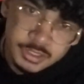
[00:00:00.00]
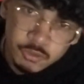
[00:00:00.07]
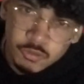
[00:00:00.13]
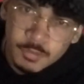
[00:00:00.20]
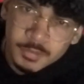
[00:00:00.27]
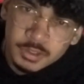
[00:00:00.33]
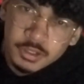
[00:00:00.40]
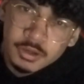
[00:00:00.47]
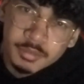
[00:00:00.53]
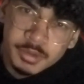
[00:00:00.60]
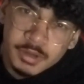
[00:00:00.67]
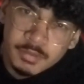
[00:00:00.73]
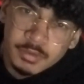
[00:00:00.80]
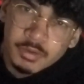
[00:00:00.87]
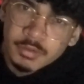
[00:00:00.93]
sort of a little bit
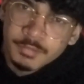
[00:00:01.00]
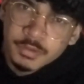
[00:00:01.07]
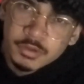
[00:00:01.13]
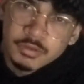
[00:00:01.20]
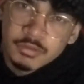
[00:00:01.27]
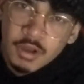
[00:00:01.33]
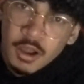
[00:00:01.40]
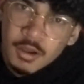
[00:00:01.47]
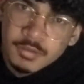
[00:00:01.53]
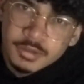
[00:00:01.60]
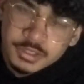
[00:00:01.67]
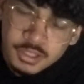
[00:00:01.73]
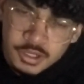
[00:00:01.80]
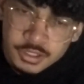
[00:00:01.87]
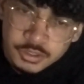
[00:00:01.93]
of a review of the
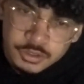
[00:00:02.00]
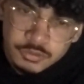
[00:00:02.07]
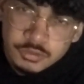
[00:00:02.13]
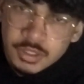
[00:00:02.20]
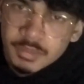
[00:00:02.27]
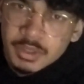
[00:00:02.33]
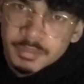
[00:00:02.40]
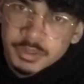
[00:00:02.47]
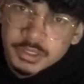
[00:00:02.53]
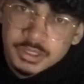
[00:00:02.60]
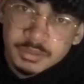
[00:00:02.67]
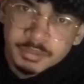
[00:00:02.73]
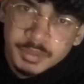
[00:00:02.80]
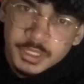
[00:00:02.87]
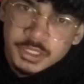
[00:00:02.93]
Sonic shoes. I'm gonna put
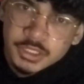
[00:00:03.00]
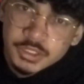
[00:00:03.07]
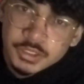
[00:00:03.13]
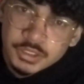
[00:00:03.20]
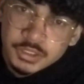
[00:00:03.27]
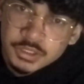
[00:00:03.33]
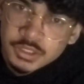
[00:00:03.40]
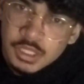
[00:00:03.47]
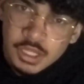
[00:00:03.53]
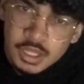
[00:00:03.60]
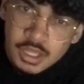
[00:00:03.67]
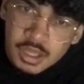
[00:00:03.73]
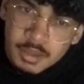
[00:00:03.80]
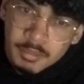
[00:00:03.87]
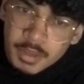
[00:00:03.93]
some pictures,
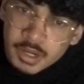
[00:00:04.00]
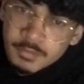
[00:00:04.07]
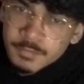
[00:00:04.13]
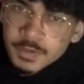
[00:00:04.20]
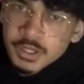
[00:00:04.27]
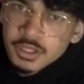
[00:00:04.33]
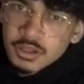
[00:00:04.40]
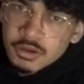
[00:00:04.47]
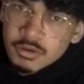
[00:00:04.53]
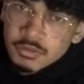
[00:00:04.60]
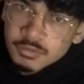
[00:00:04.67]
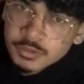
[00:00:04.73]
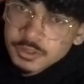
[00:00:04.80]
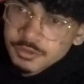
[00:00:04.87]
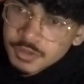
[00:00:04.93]
better
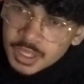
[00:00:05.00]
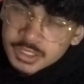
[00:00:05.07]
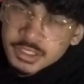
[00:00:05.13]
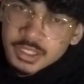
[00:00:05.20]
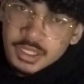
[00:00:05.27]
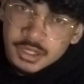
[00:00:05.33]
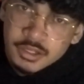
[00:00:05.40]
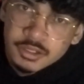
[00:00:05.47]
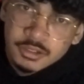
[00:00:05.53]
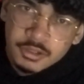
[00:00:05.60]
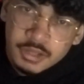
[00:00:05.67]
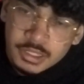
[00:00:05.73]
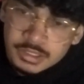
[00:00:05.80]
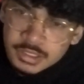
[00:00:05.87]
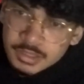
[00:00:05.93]
video, so you guys can get a good
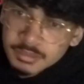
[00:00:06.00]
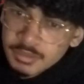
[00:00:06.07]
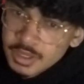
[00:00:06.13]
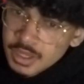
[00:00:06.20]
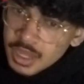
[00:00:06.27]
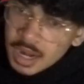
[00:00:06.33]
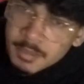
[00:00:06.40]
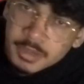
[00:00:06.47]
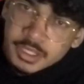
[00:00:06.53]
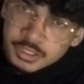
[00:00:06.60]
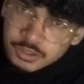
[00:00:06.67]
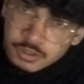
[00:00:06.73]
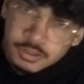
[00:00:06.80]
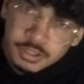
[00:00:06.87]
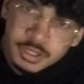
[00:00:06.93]
look at them. I'm gonna
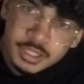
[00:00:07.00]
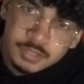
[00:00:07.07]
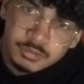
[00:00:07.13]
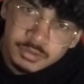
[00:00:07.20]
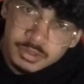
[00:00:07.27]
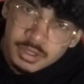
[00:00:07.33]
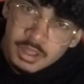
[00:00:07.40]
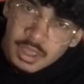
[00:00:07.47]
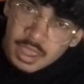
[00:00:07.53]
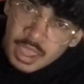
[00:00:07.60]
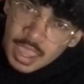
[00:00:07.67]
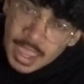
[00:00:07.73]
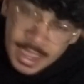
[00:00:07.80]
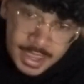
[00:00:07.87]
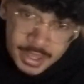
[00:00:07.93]
catch you on the next one.
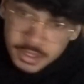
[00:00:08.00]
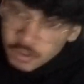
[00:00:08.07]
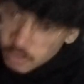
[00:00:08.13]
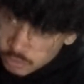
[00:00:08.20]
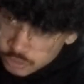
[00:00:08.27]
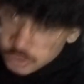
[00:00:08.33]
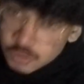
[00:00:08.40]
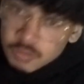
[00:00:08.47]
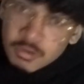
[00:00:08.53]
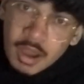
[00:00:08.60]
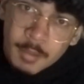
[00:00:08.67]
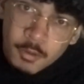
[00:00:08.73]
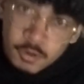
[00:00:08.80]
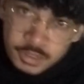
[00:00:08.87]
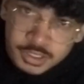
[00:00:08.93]
And also,
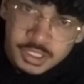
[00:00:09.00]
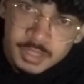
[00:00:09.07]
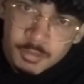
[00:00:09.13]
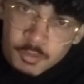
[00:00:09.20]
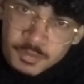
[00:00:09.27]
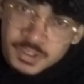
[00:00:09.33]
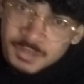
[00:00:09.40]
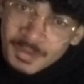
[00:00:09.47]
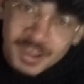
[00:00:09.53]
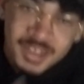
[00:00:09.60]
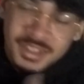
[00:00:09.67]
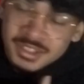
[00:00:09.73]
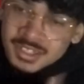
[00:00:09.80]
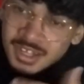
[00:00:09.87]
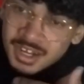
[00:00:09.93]
I'm going to see the movie tonight.